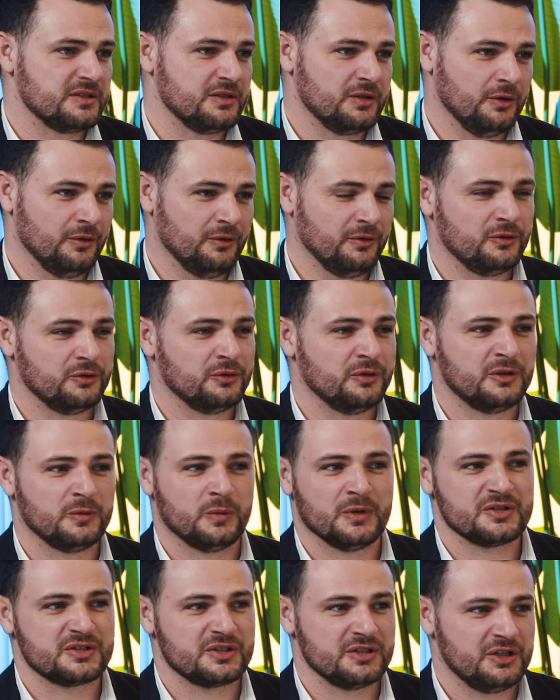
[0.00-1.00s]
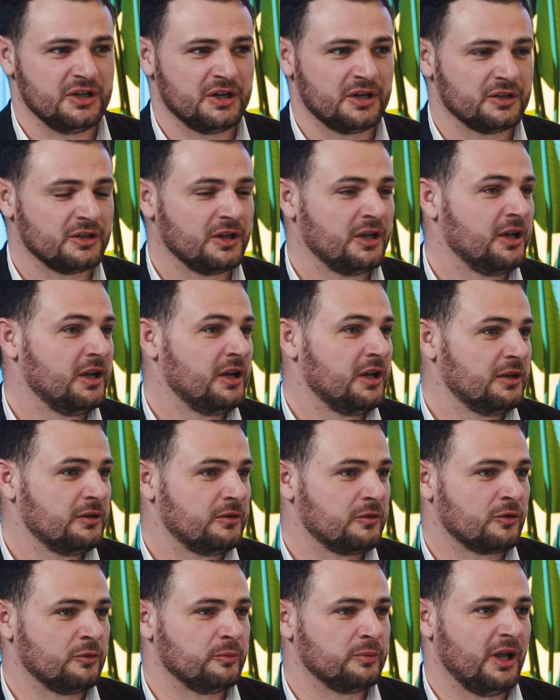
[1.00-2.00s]
You know, you do it once a year
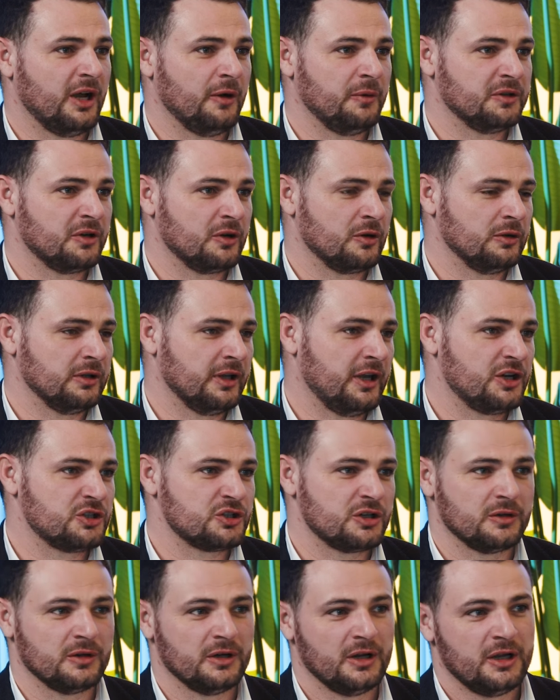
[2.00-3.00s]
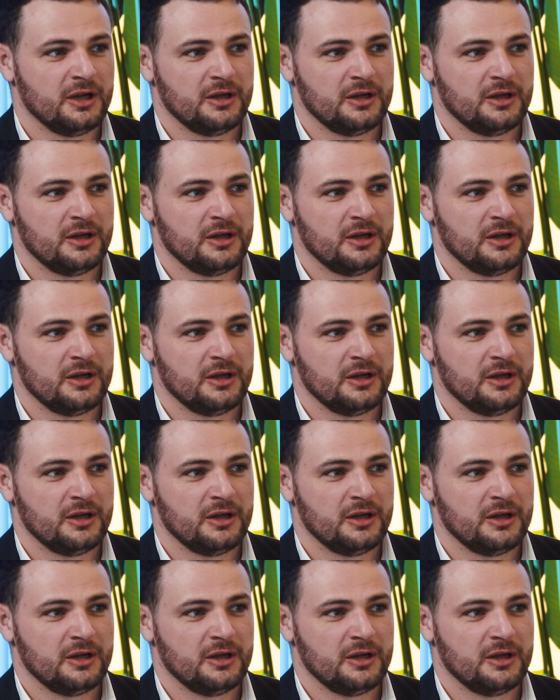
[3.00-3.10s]
to comply with regulation.